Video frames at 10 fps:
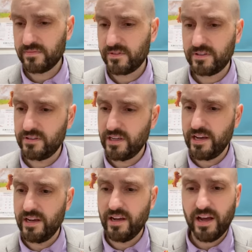
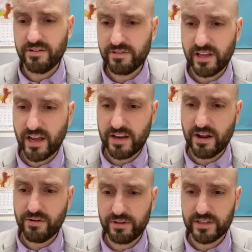Yeah, I don't think I
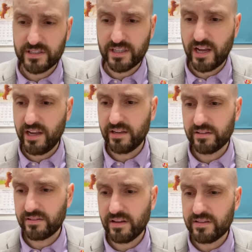know this saying.
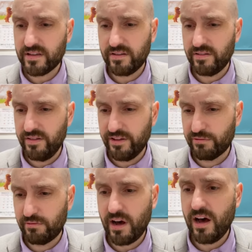The
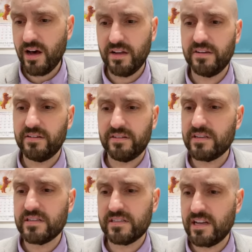rod
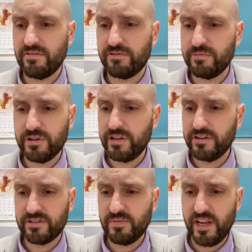doesn't sound familiar
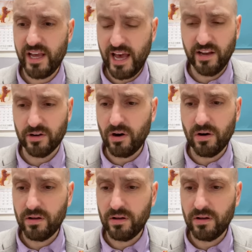to me at all.